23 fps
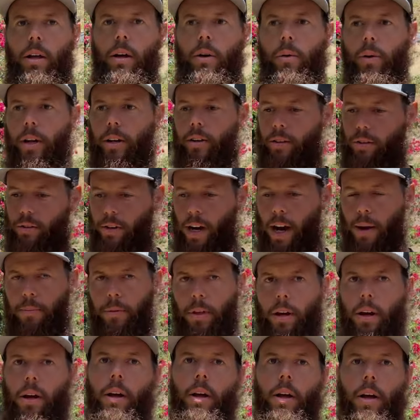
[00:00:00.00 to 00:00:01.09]
where you just drop
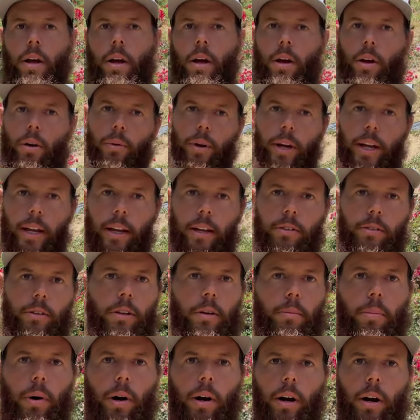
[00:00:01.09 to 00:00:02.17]
the rings or the
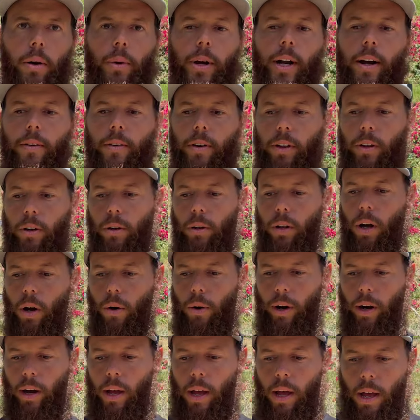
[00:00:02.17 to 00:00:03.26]
bar or whatever a little
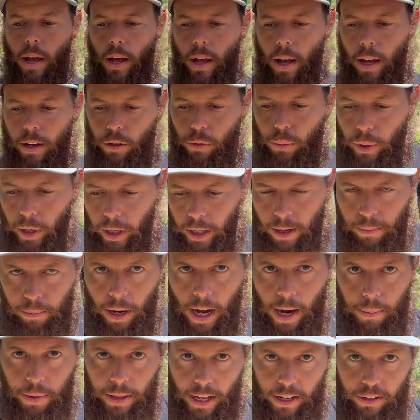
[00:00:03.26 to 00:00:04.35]
lower, just work on
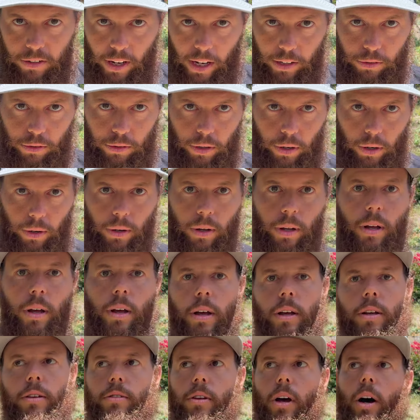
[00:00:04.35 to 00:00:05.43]
popping that chest through.
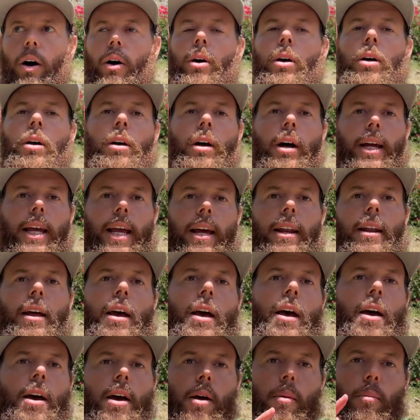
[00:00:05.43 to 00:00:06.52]
So again,
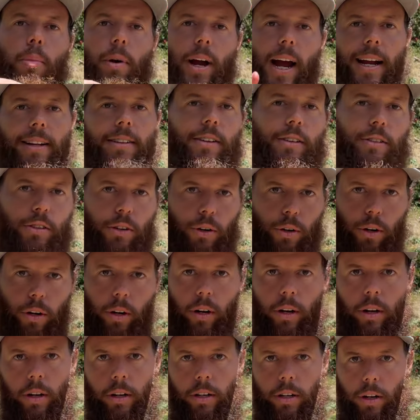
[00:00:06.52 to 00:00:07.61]
practice
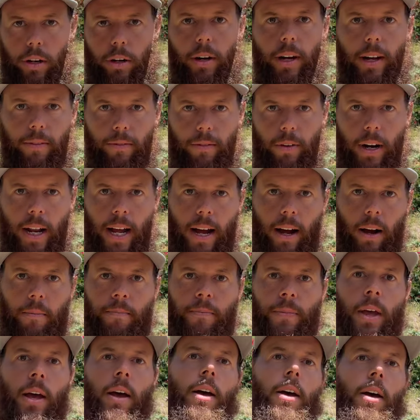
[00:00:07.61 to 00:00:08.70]
your grip for now.
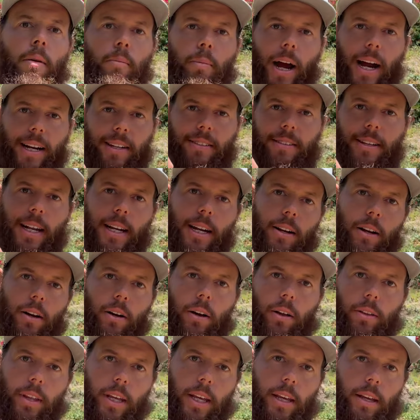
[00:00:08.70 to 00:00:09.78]
Practice getting
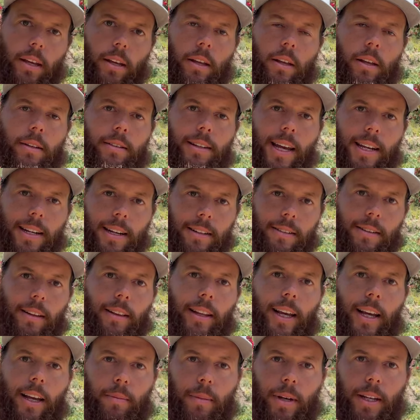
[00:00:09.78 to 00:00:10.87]
all the tendons and
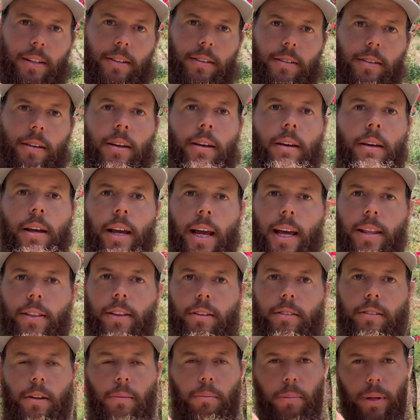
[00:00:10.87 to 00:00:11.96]
ligaments and the
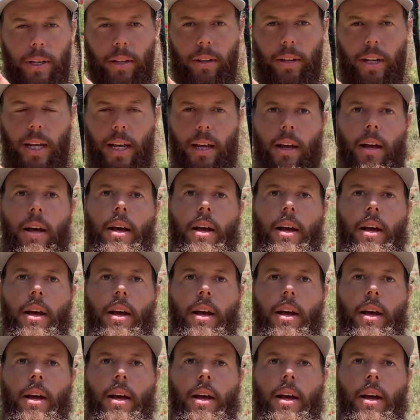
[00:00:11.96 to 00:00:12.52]
stability